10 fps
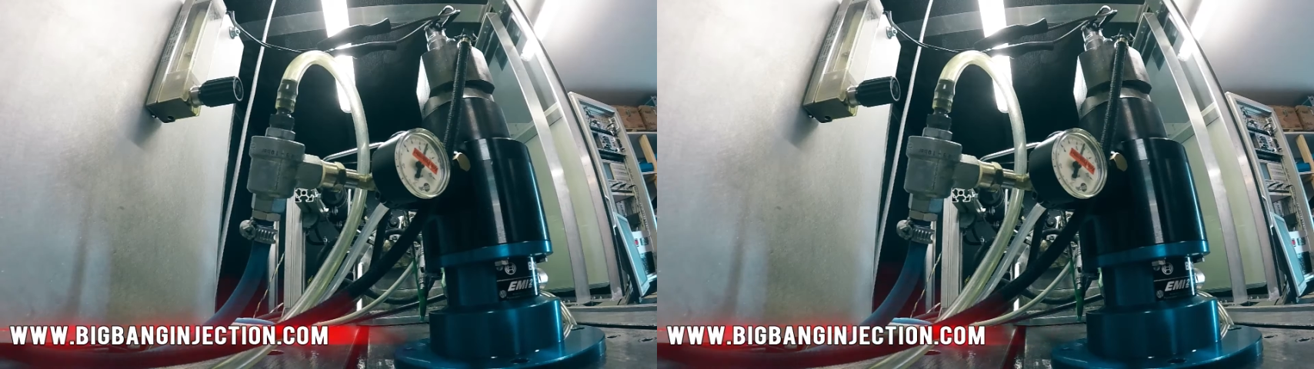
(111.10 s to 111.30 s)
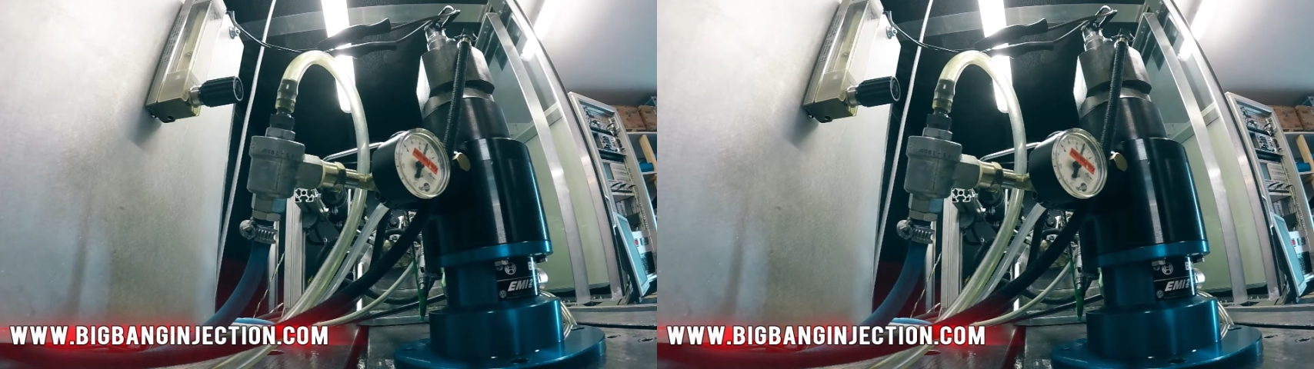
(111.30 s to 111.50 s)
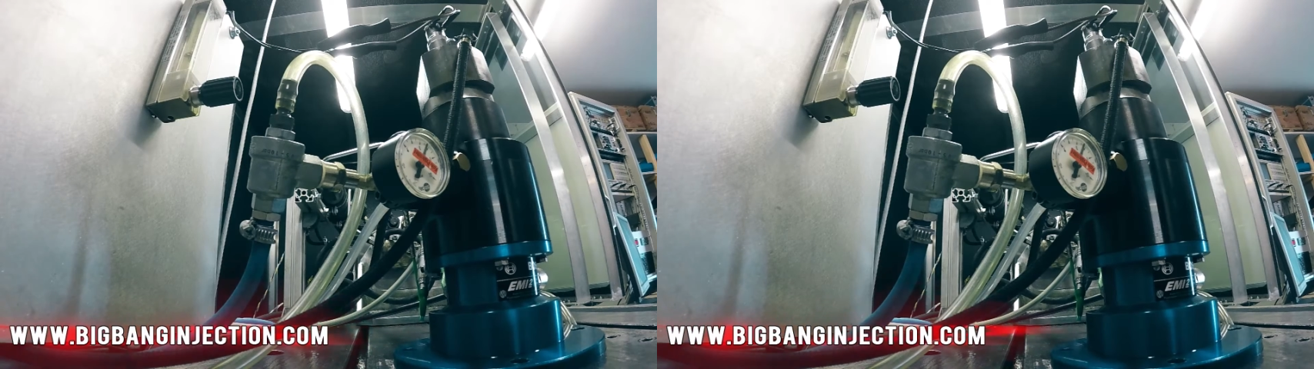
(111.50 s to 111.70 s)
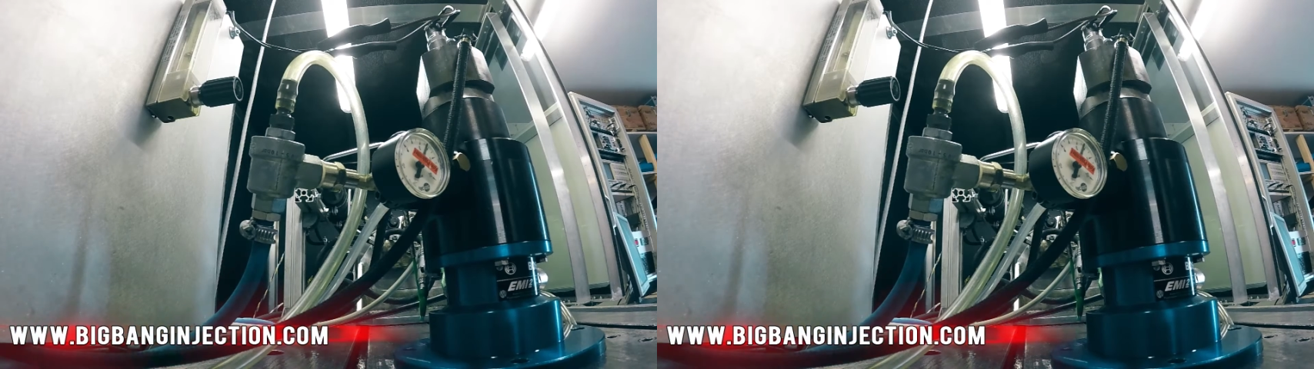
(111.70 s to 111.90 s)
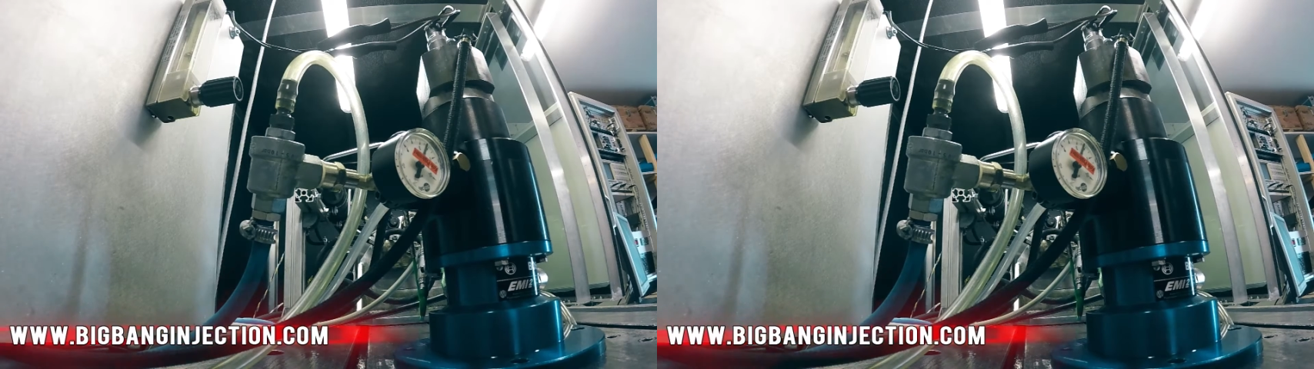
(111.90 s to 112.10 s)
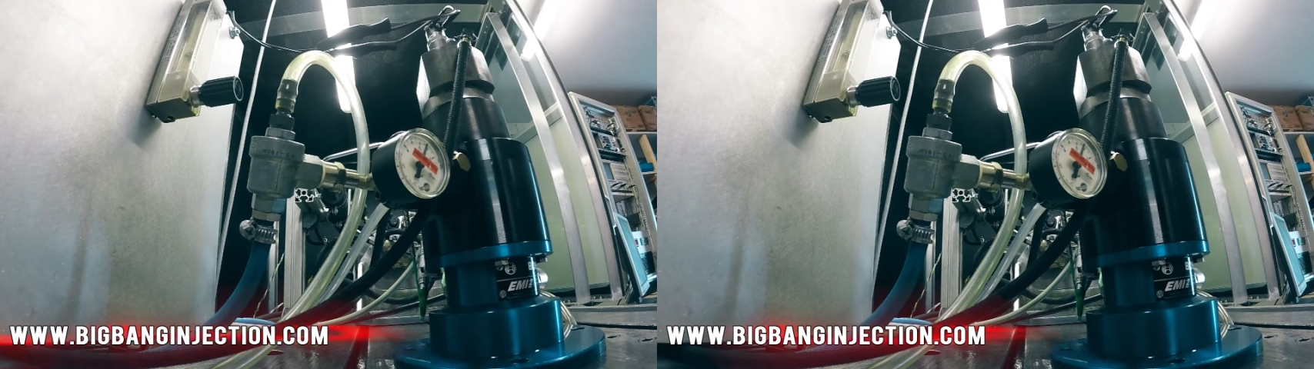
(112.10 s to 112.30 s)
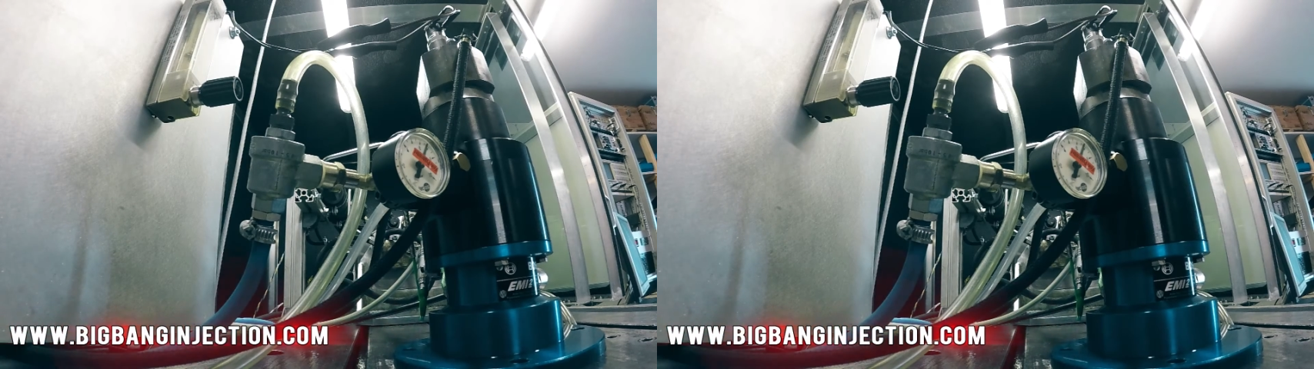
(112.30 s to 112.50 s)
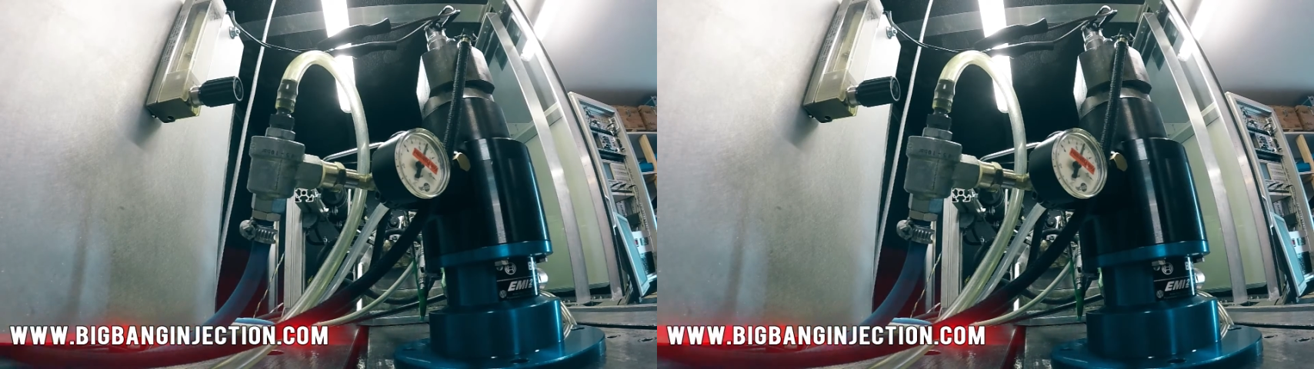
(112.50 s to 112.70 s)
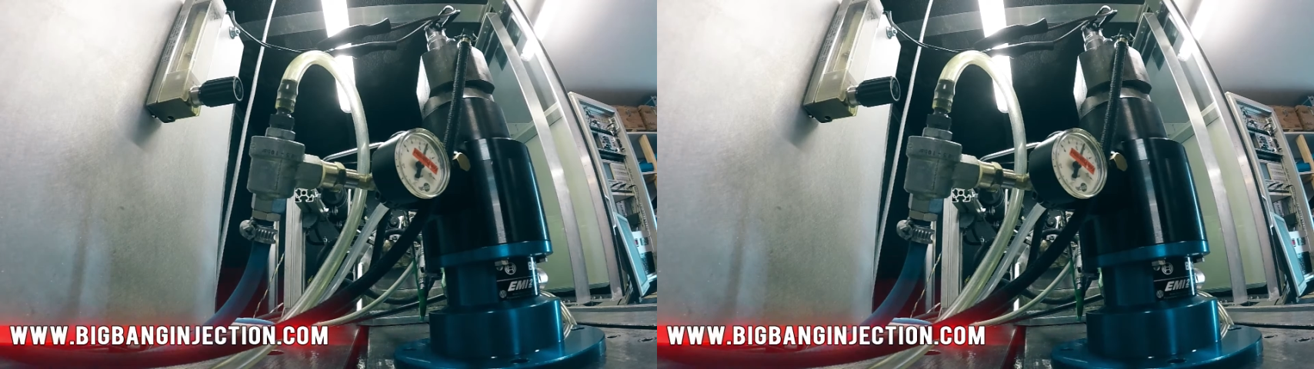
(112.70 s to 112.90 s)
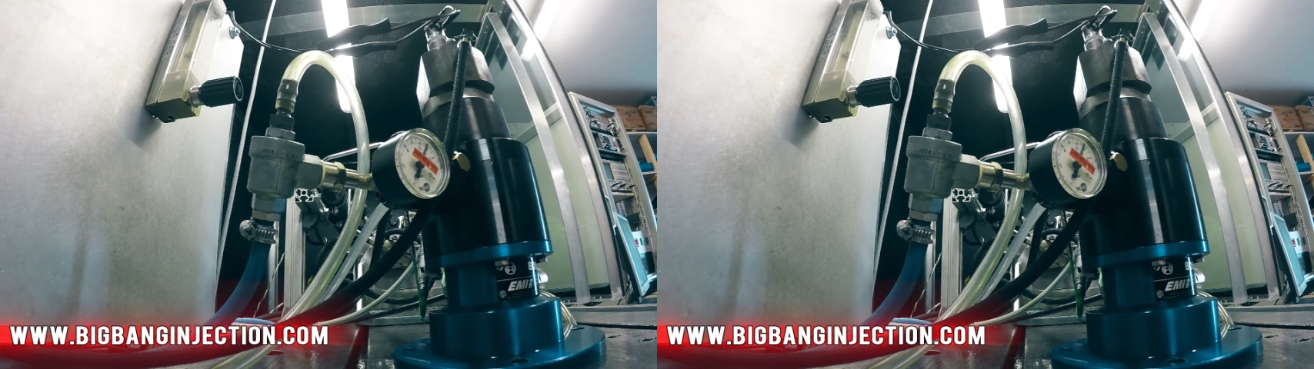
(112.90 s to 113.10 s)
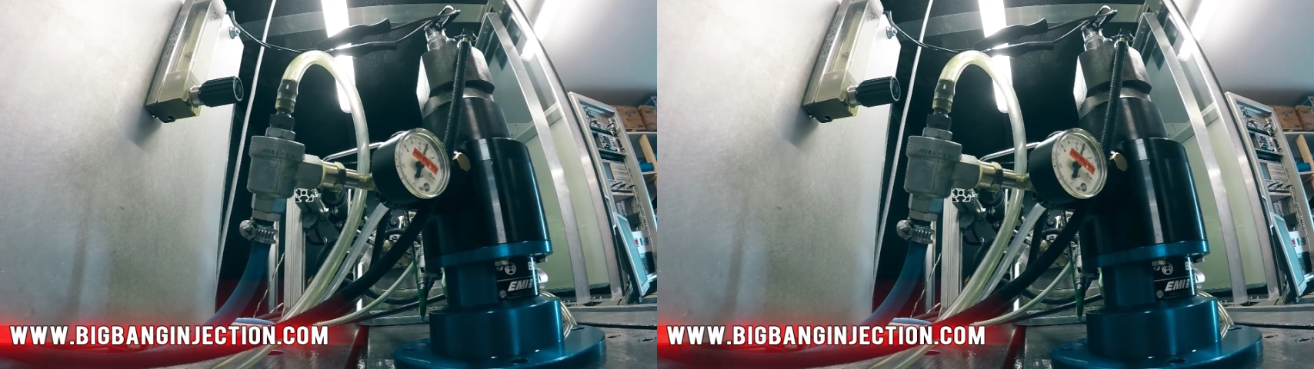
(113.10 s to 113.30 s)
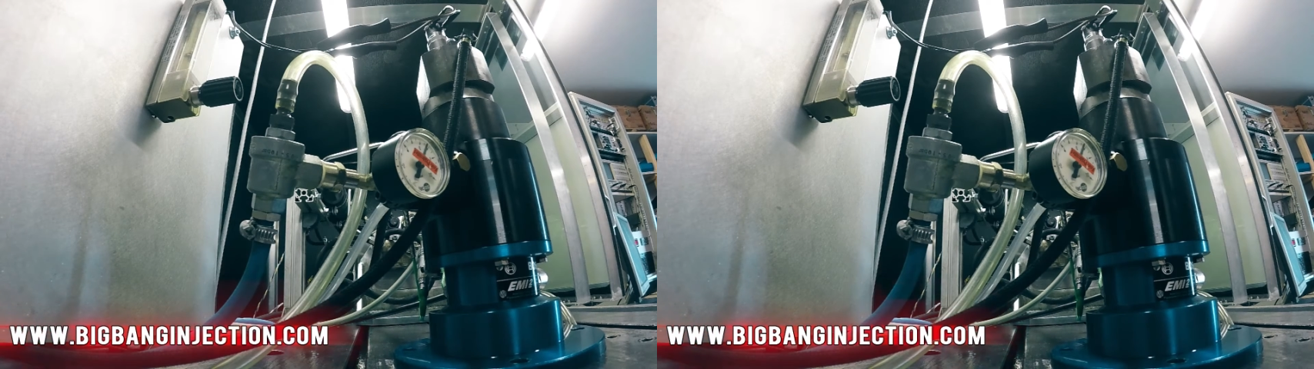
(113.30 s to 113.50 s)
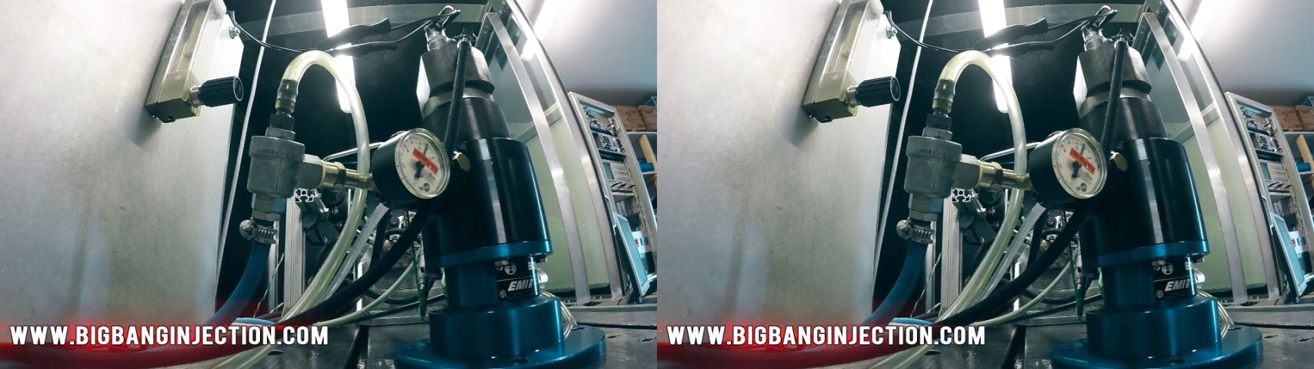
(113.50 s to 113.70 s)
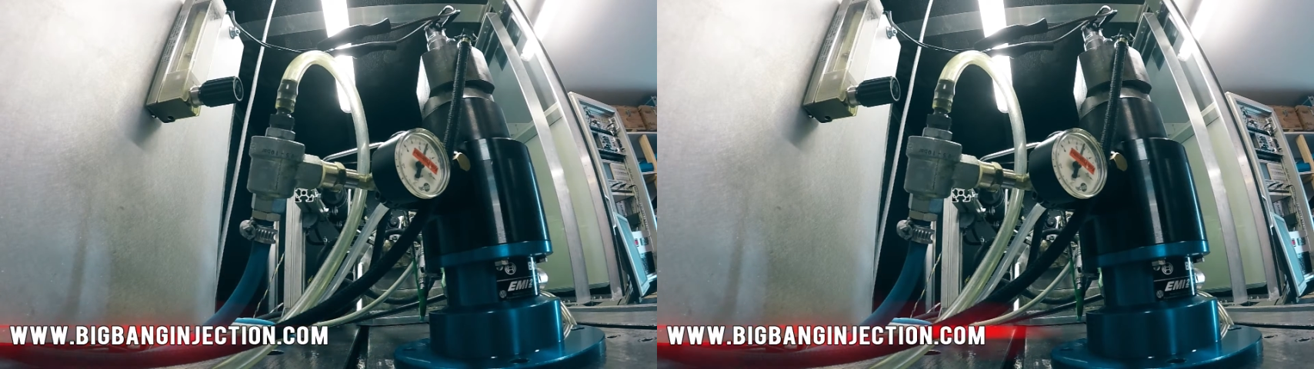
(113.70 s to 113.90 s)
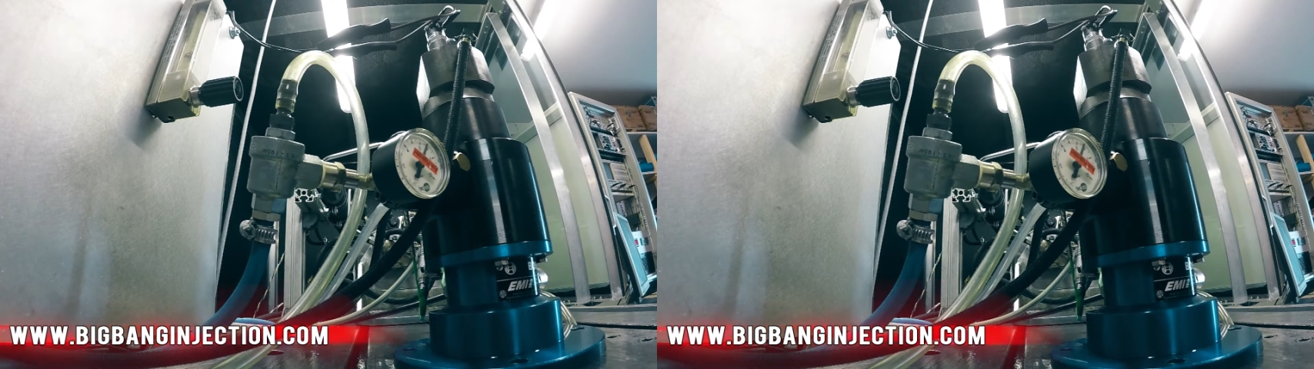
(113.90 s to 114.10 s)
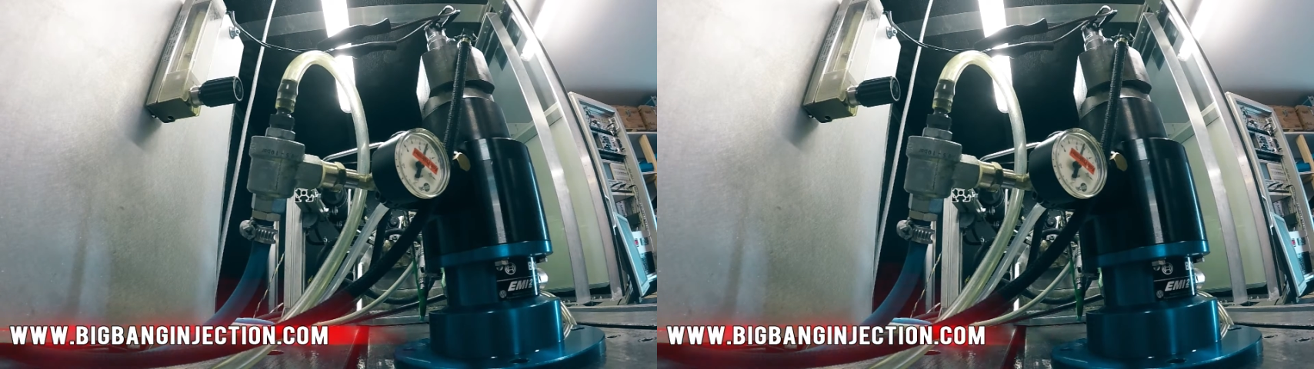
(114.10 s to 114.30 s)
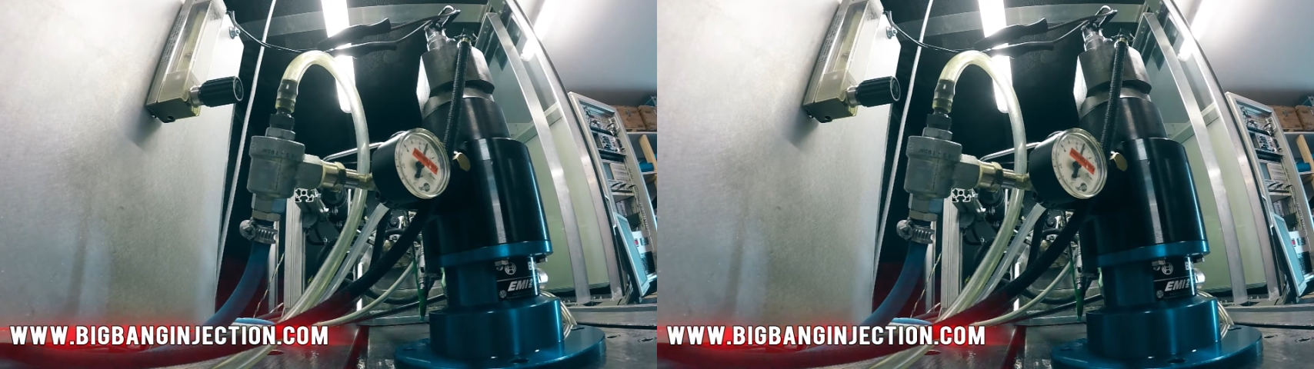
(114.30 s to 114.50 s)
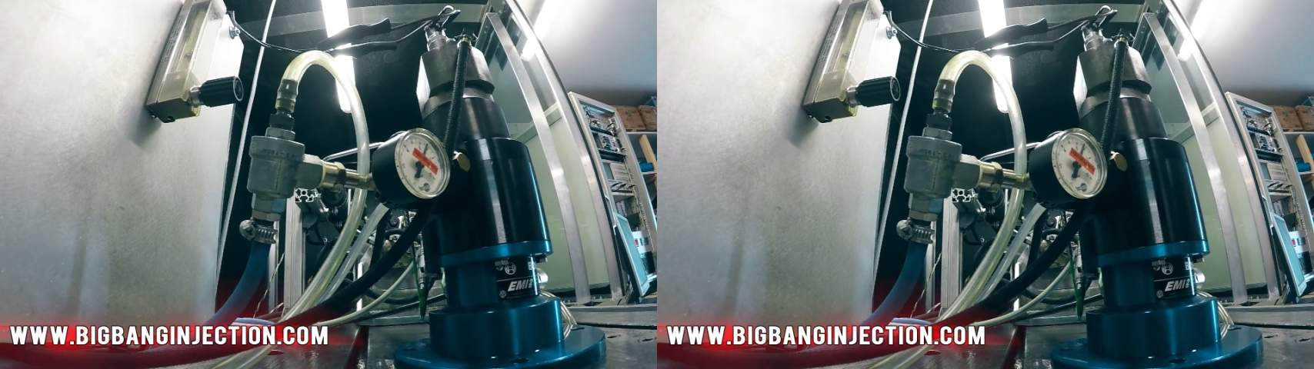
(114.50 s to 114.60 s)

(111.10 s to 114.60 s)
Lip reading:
(no speaker visible)